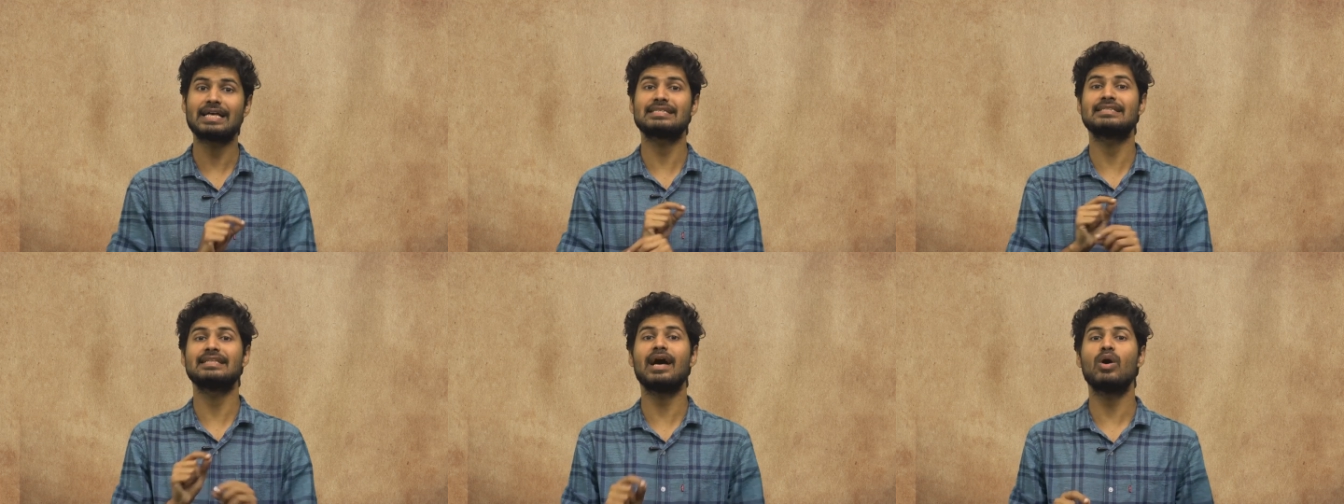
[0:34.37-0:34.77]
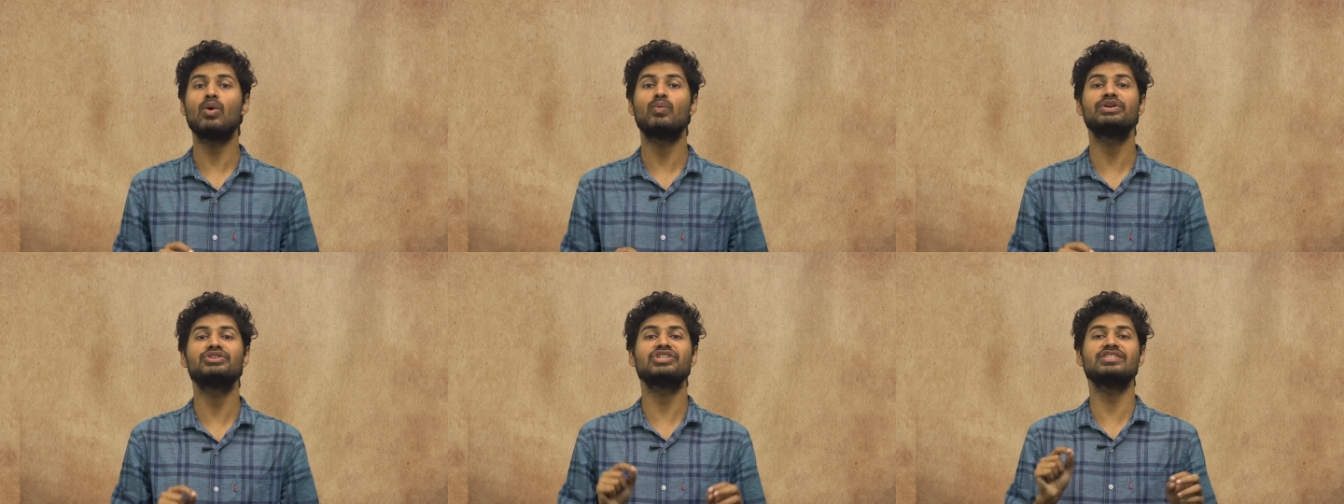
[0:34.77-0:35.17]
as
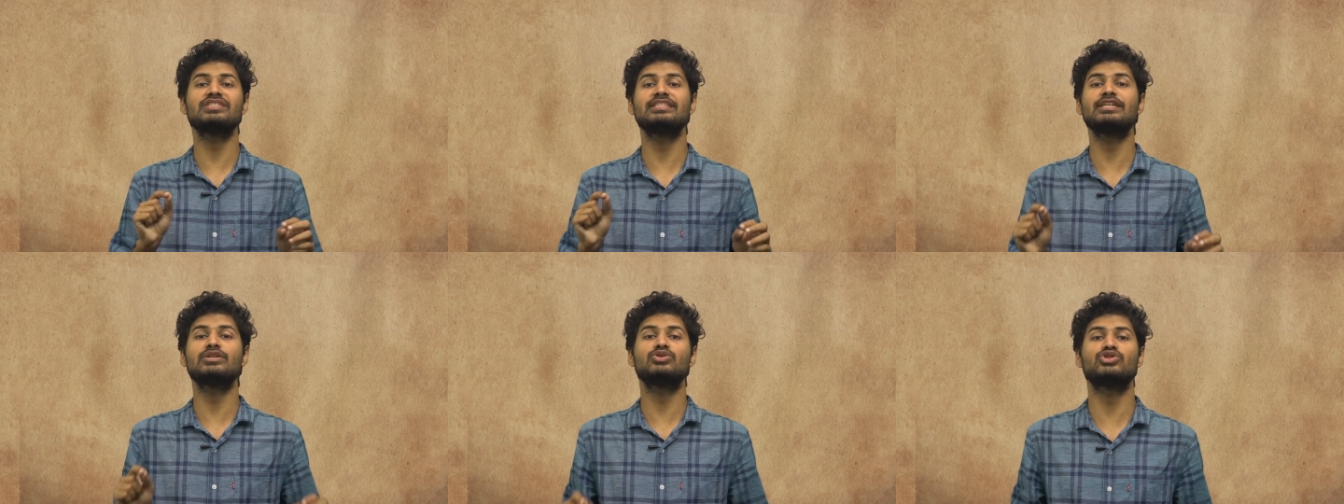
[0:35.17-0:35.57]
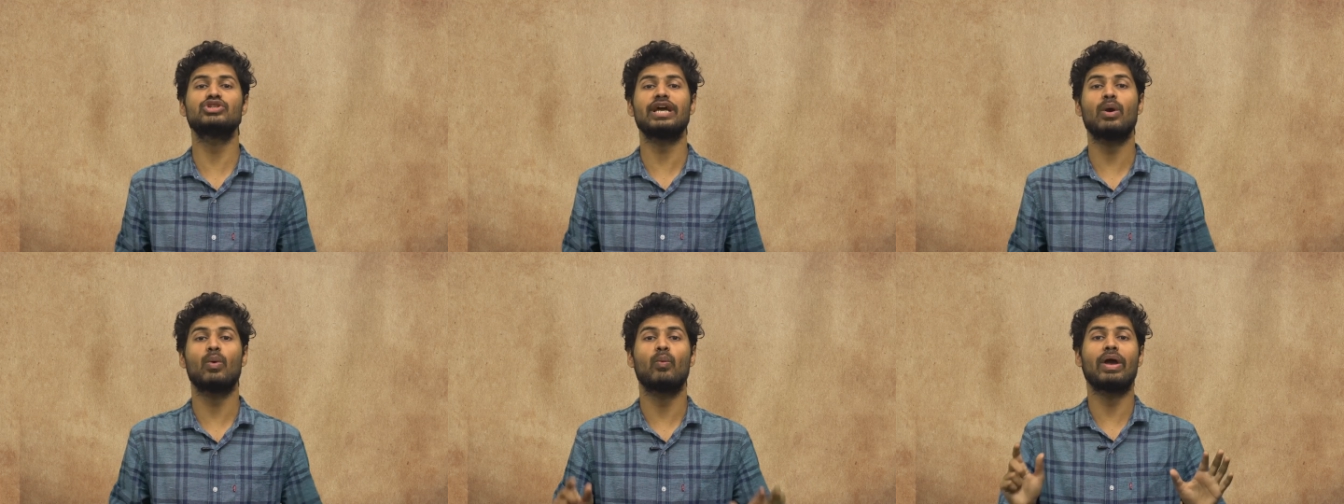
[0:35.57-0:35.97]
now we just need to
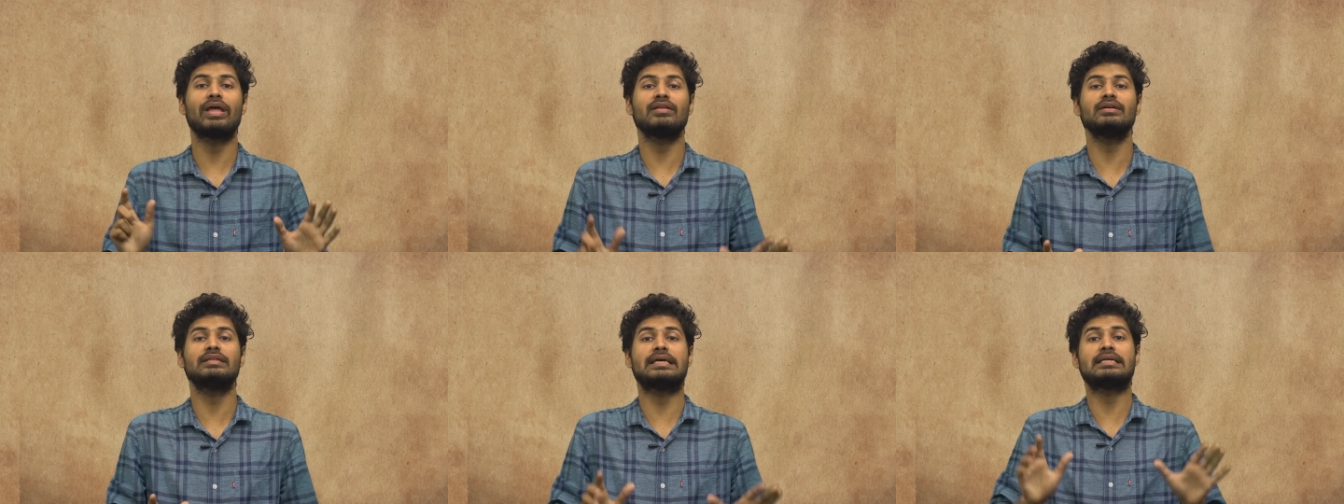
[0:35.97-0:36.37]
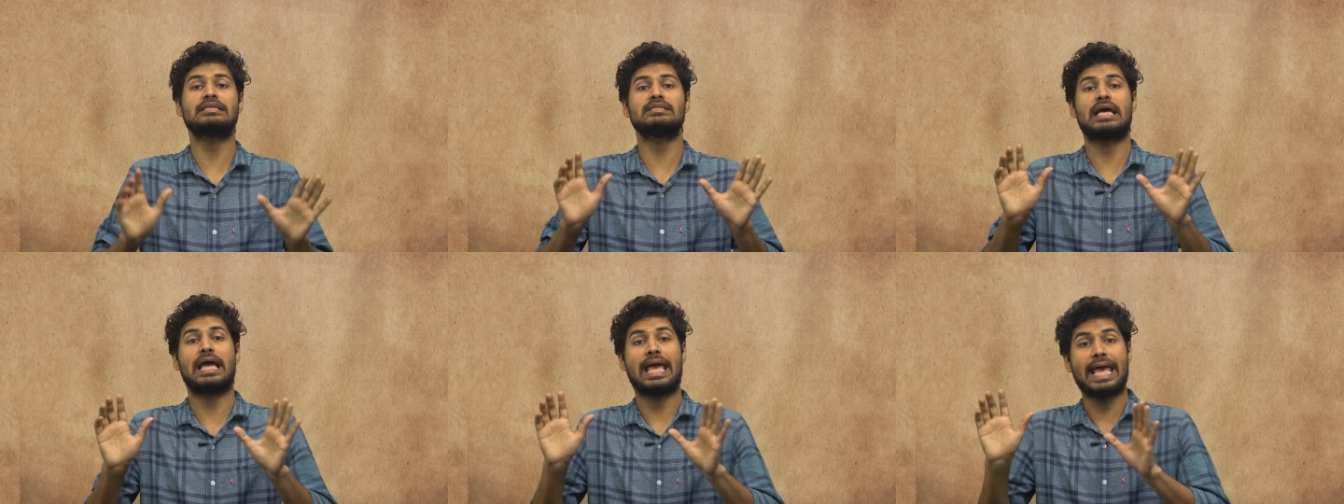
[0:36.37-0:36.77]
check whether there
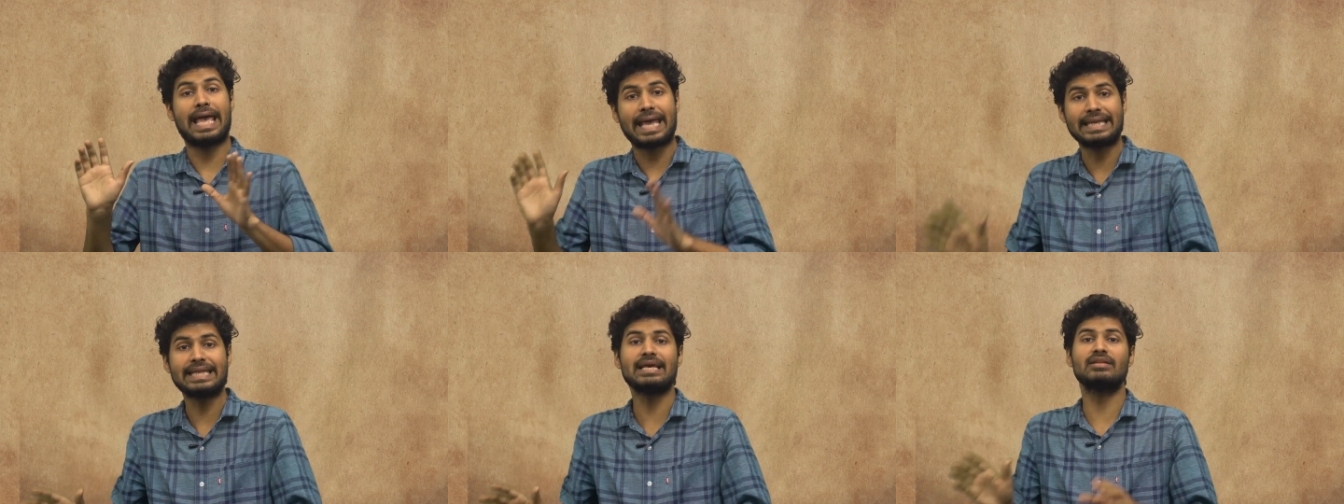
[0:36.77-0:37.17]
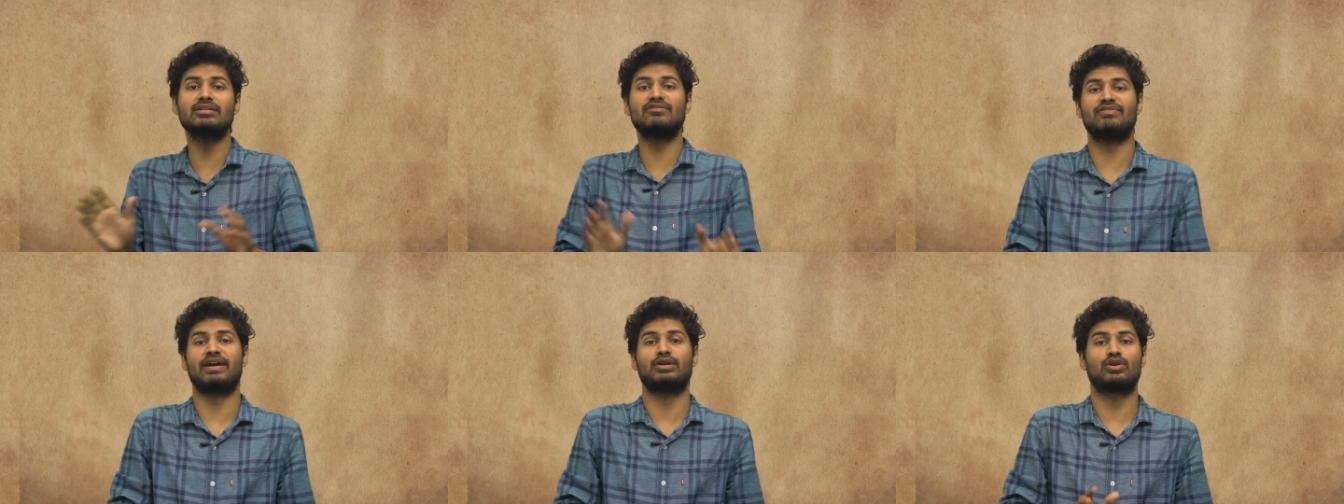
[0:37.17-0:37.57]
is any
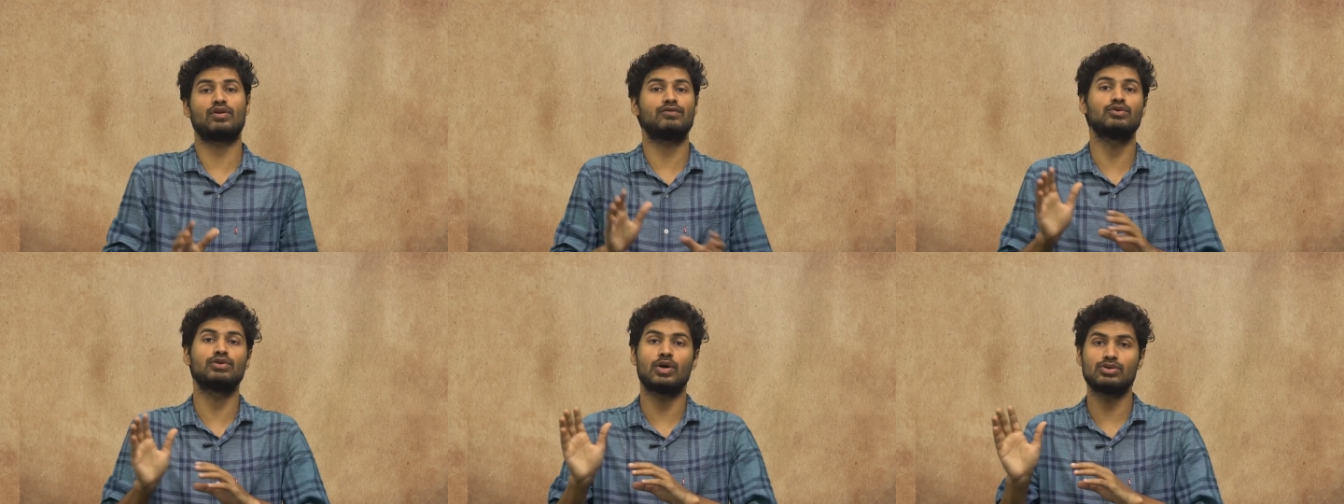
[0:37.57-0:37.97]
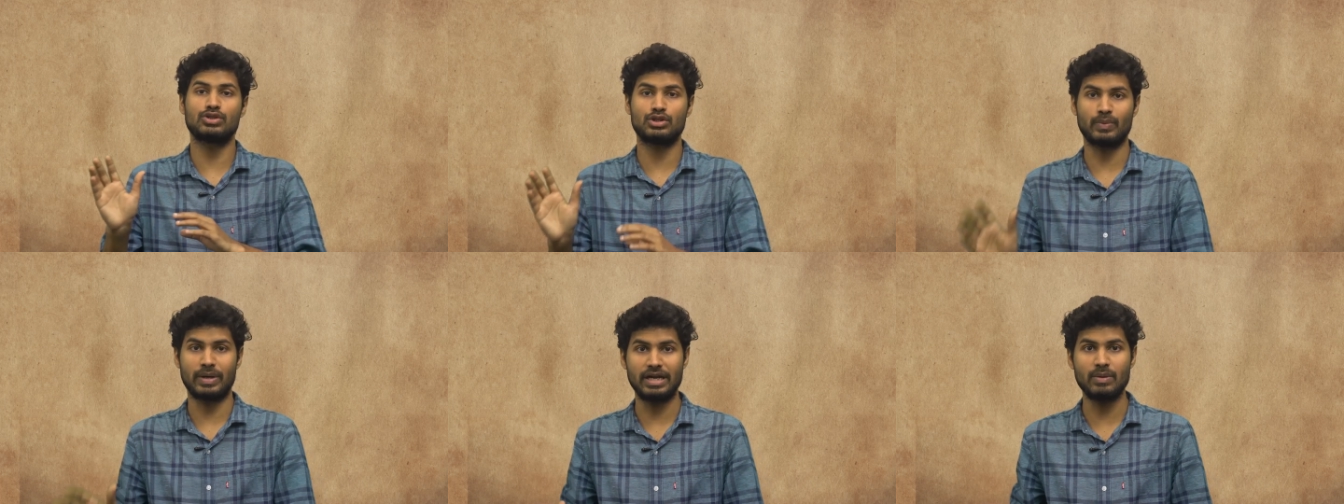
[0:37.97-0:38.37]
other factor of
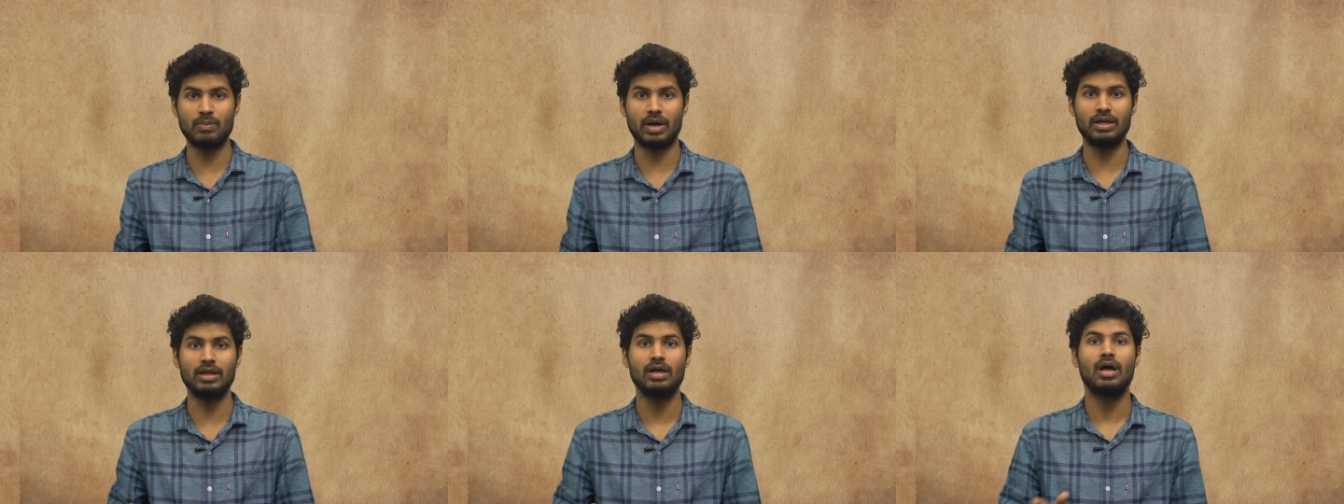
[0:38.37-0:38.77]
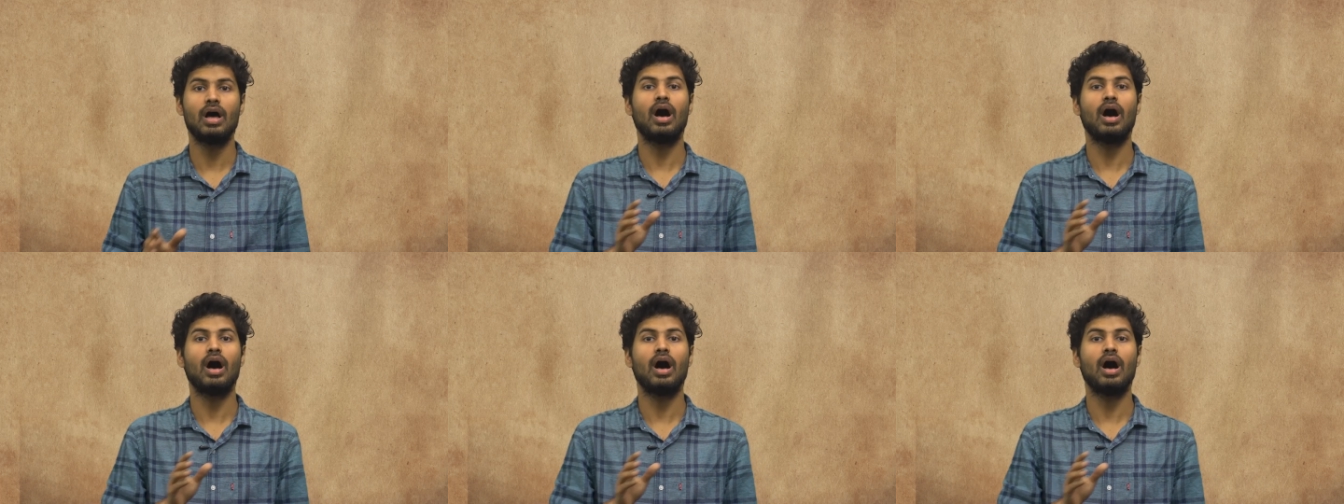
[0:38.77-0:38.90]
2021